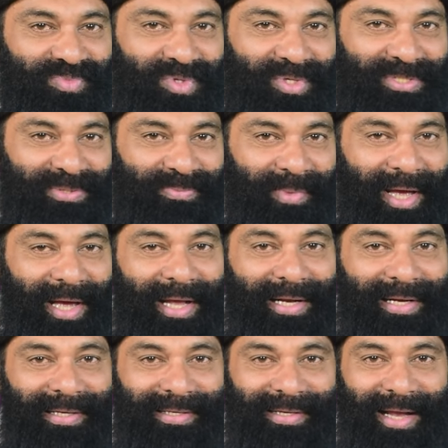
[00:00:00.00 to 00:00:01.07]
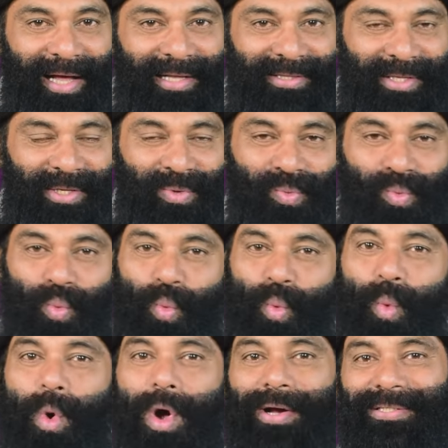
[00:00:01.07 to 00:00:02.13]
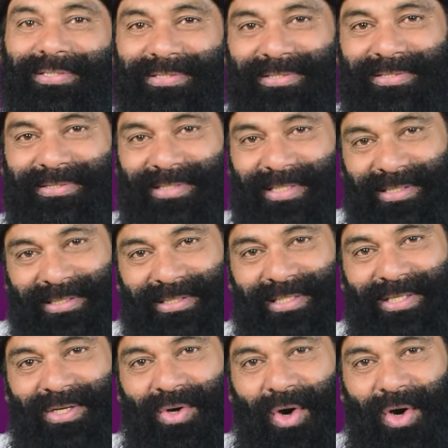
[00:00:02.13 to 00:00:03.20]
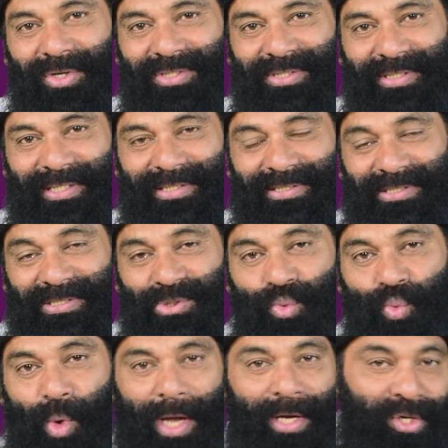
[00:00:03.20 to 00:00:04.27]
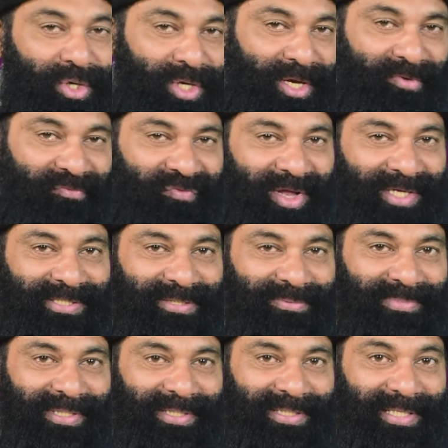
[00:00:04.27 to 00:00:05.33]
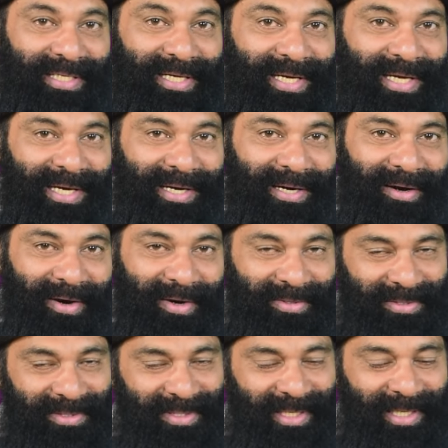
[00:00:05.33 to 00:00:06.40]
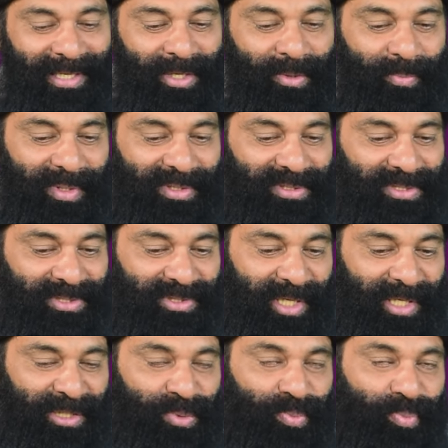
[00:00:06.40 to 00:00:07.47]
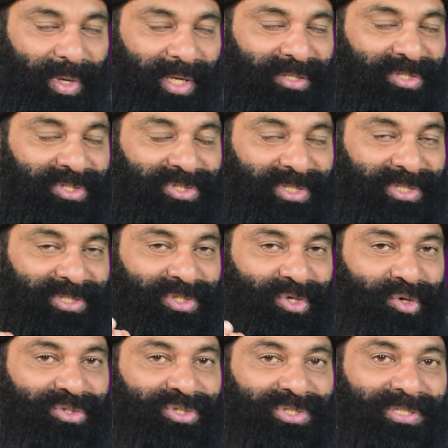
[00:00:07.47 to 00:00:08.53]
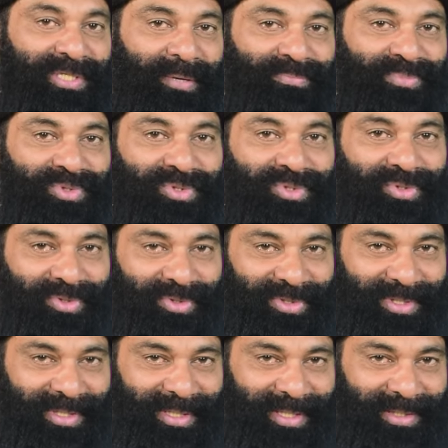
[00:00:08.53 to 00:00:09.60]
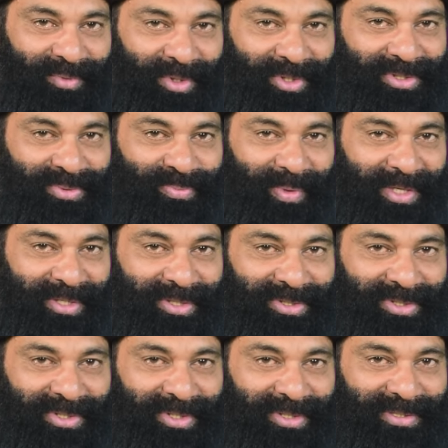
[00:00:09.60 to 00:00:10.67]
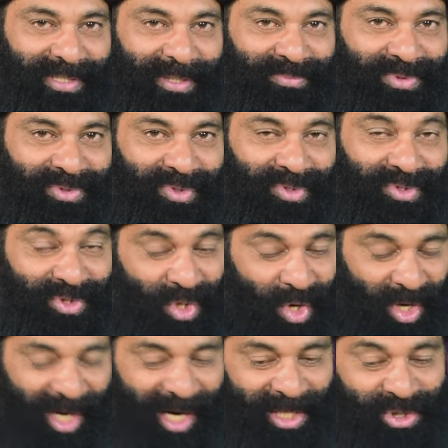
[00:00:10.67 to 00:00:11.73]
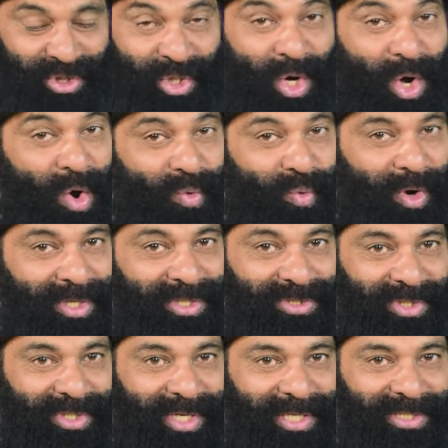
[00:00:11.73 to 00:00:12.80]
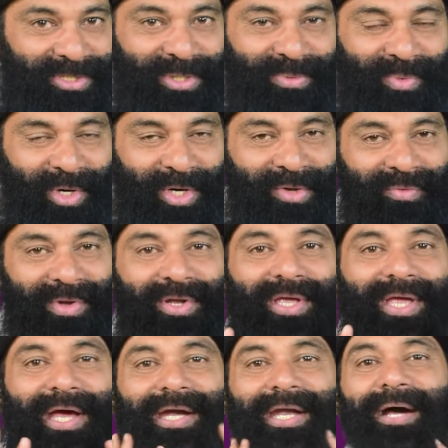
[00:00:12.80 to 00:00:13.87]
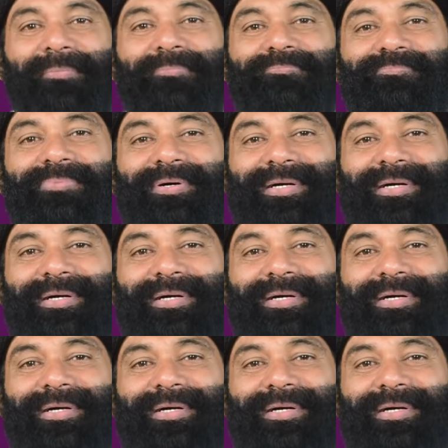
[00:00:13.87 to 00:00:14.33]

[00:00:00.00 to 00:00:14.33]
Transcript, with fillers: your smell, nothing works, nothing coordinates. When you give flexibility on a regular basis, that is practicing your samskriti. What is practicing your samskriti? Your culture. What is your culture? Morning when you get up,